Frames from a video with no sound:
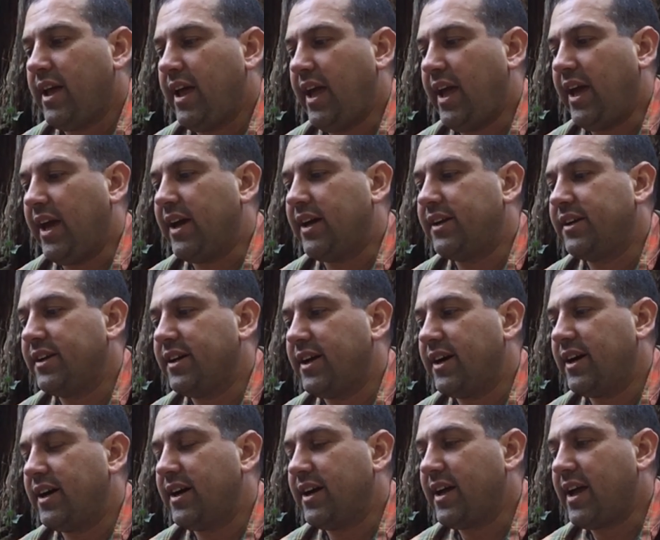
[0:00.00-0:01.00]
And
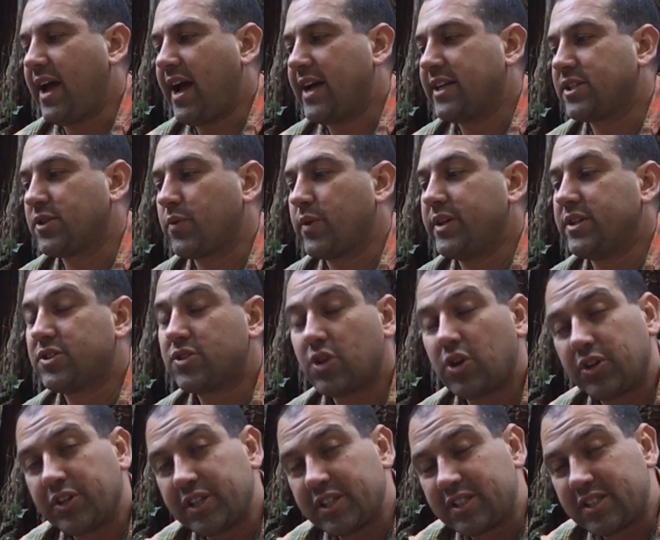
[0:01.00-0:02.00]
as a
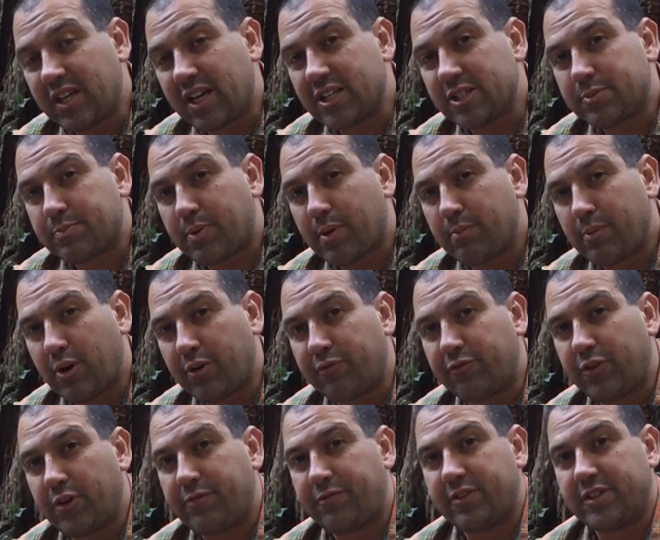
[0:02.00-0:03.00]
result, it does promote
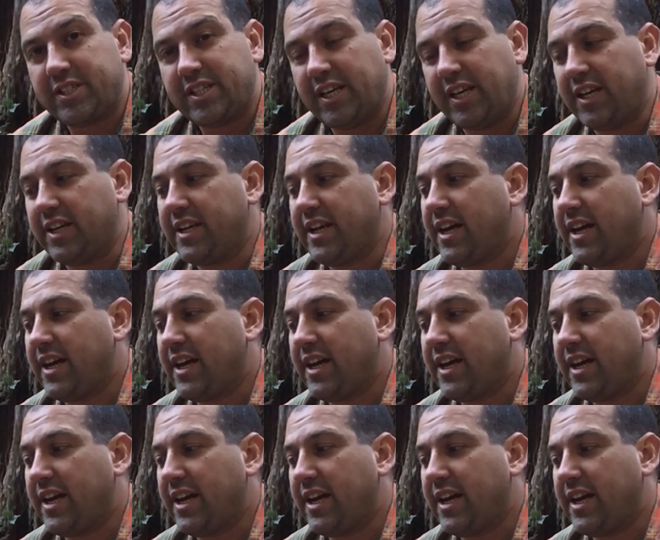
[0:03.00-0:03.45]
foot fatigue.